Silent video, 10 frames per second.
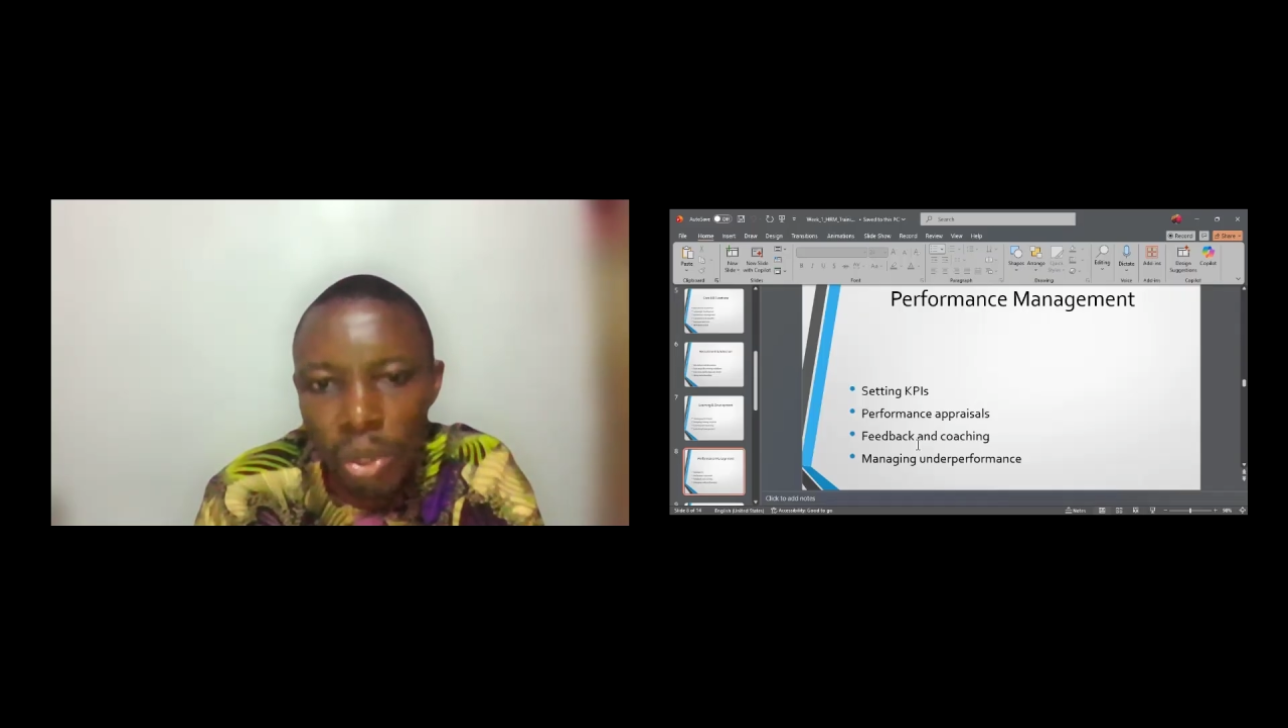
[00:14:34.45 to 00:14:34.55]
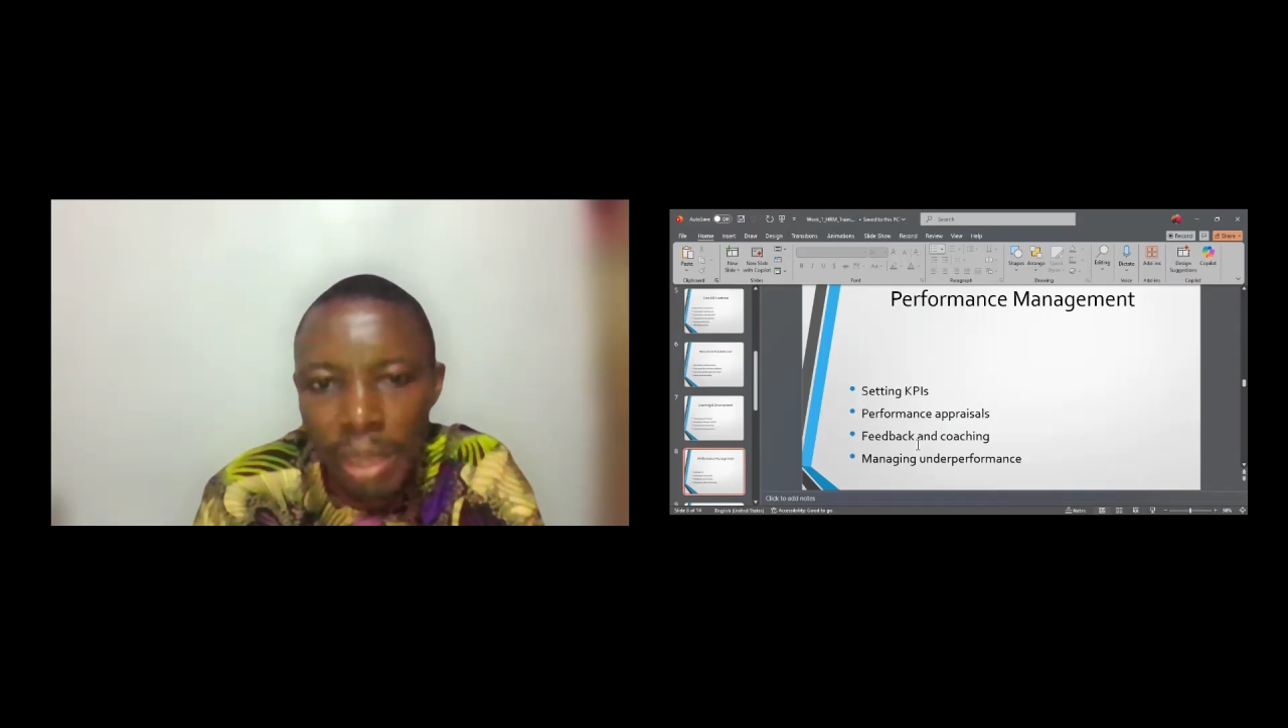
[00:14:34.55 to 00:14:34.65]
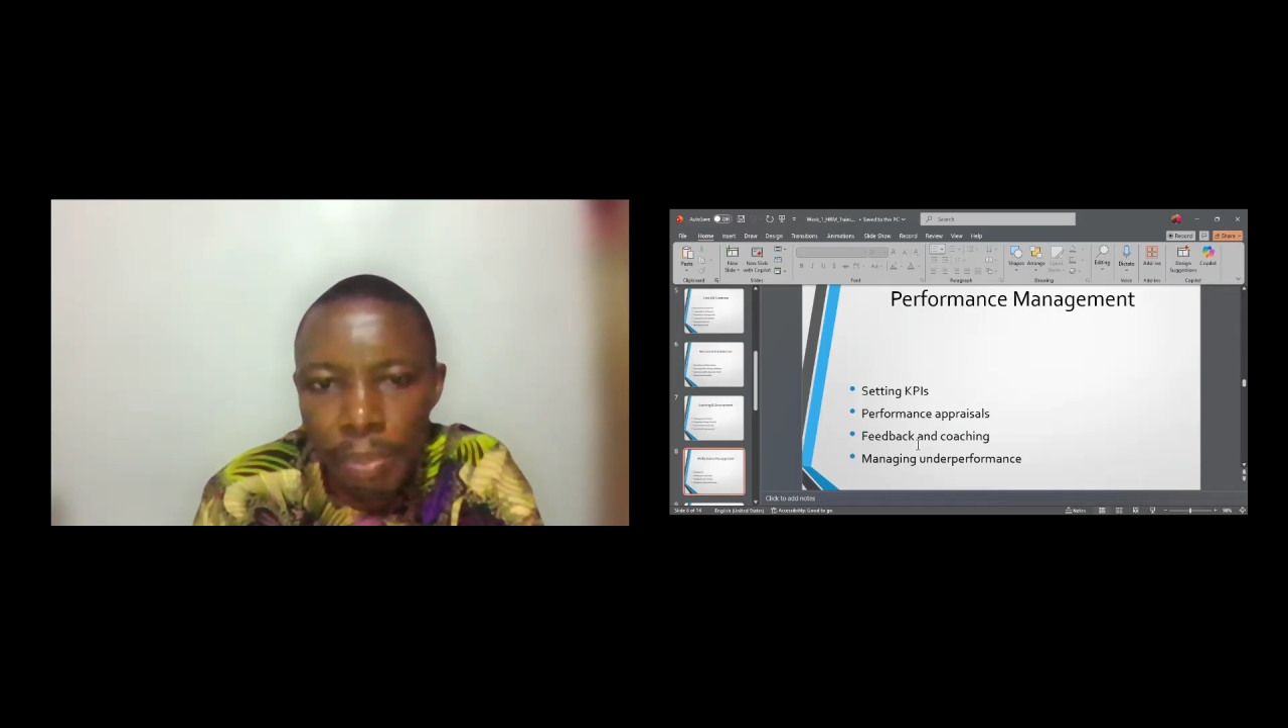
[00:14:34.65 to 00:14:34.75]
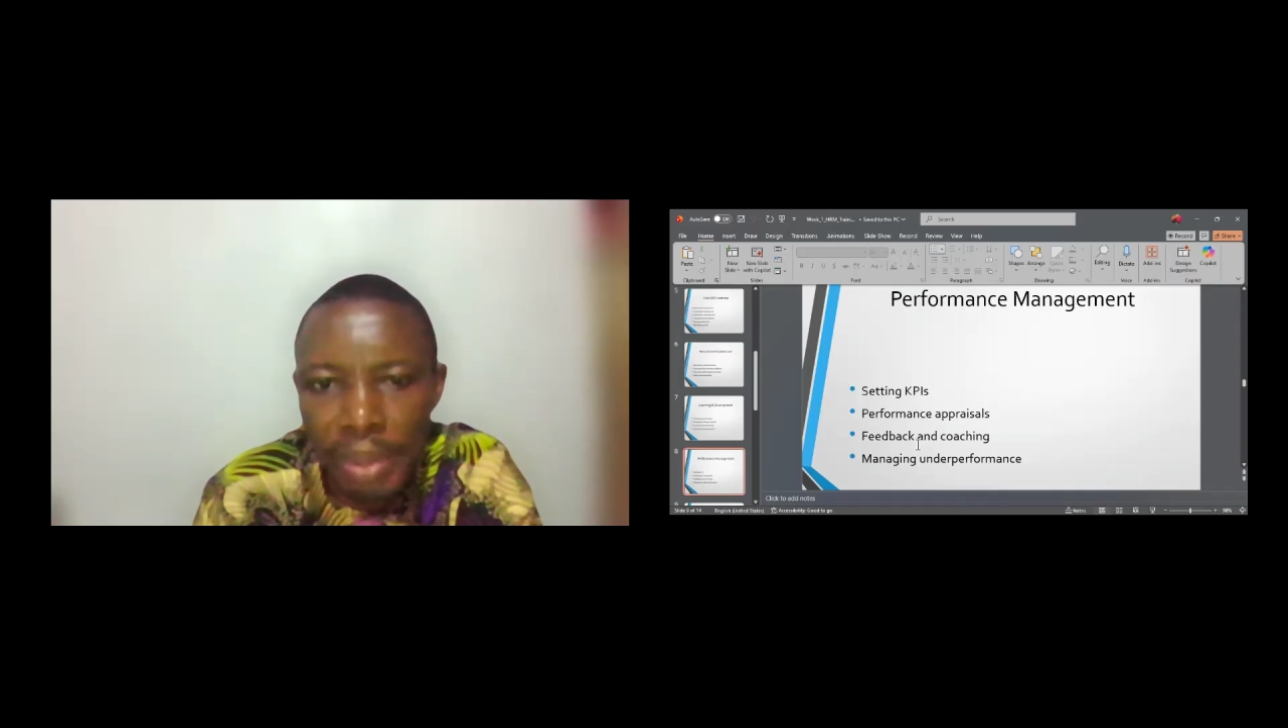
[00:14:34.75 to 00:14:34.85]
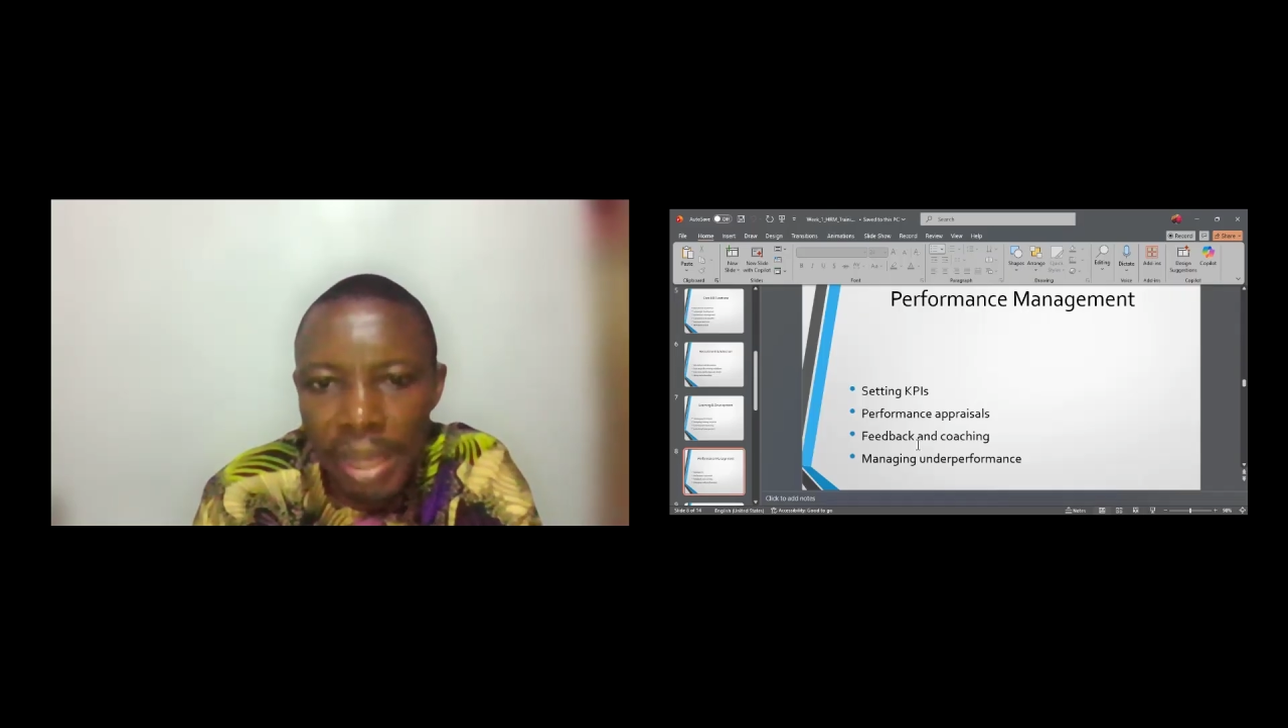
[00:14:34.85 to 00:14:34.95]
your
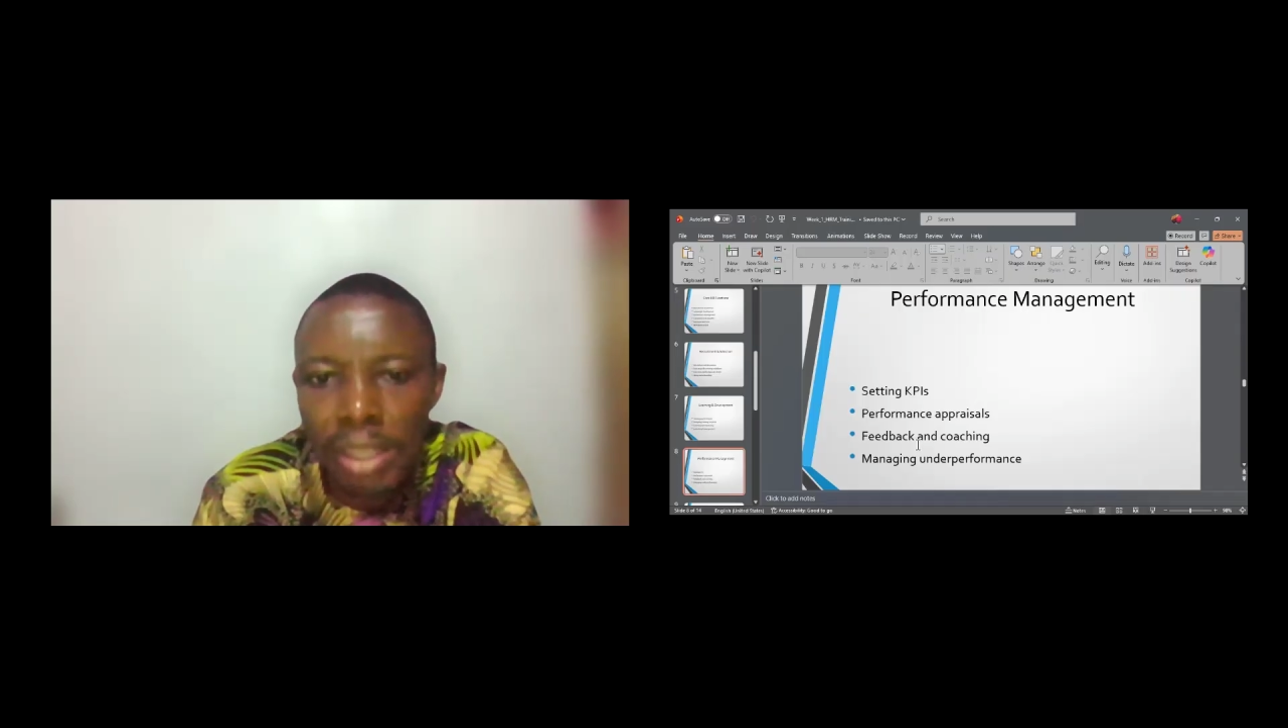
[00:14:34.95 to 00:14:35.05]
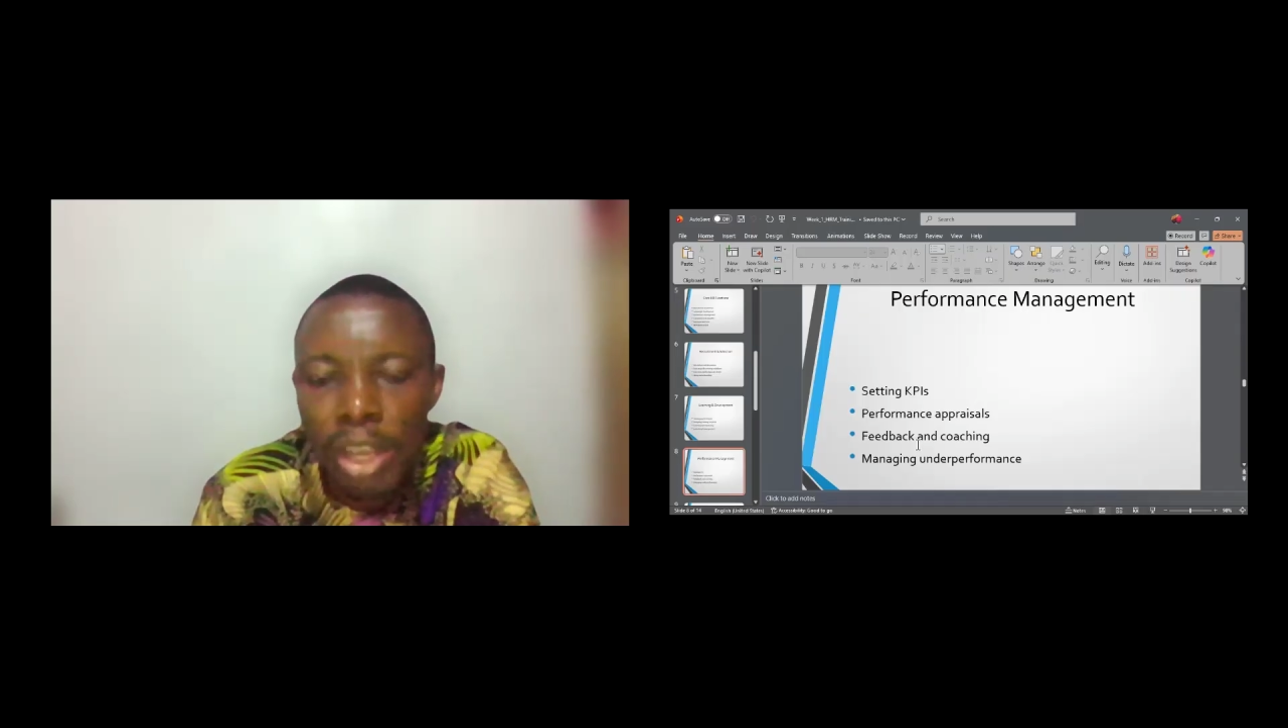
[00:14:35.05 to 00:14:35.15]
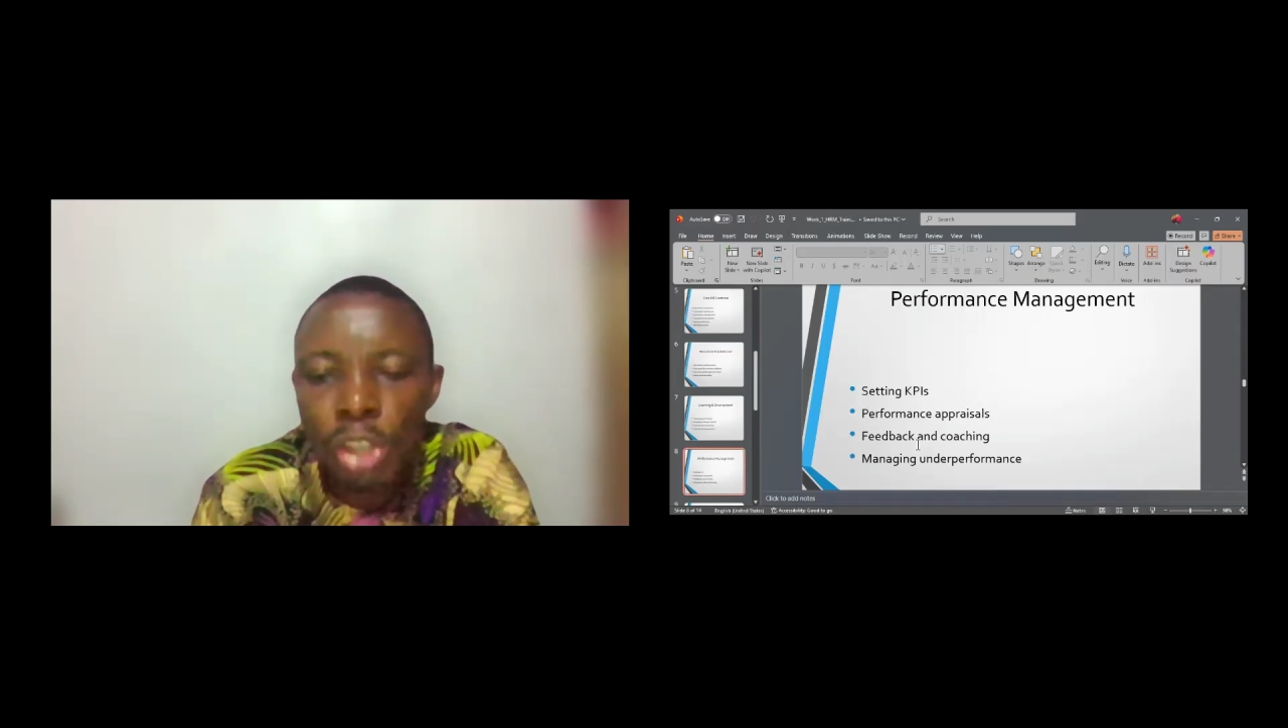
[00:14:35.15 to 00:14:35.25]
KPIs.